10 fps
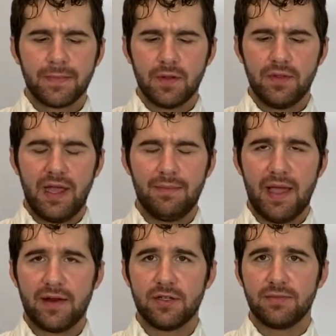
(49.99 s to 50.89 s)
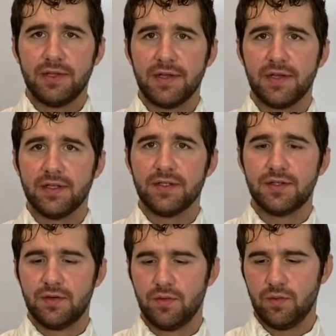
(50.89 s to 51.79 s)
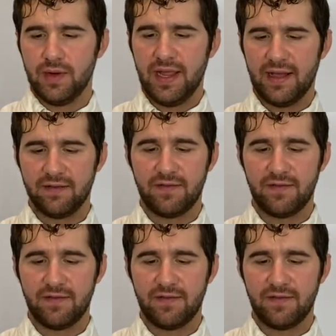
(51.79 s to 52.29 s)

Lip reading: That matters because we have